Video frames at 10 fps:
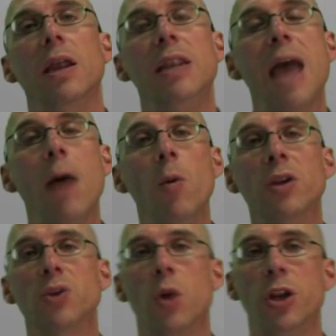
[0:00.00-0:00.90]
Now
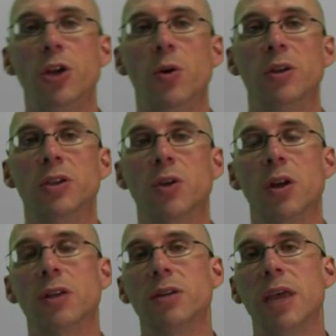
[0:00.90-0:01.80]
what it's going to do is it's
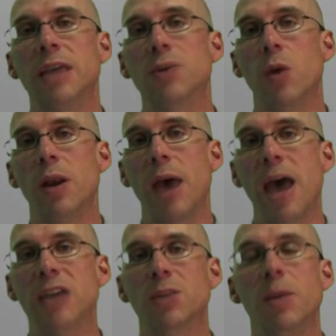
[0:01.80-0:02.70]
going to
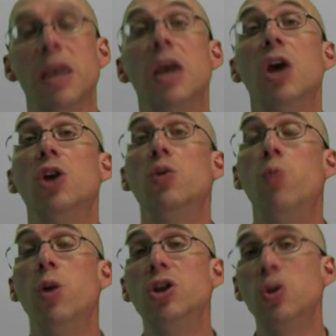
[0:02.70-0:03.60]
ask me,
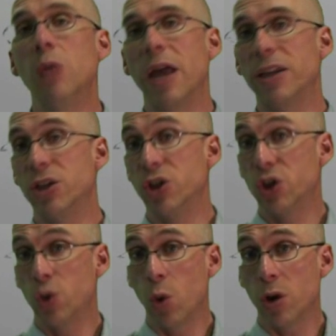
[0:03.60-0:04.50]
would you like to
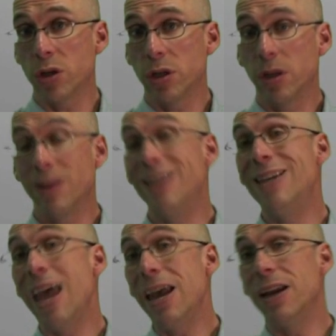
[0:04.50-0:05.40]
sort the
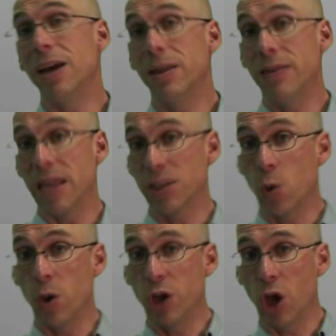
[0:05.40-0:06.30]
data that's
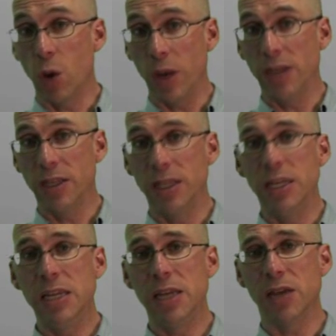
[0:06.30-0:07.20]
going to go into the
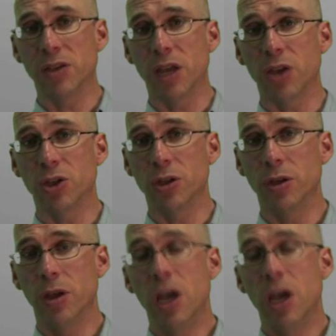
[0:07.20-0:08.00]
detail section?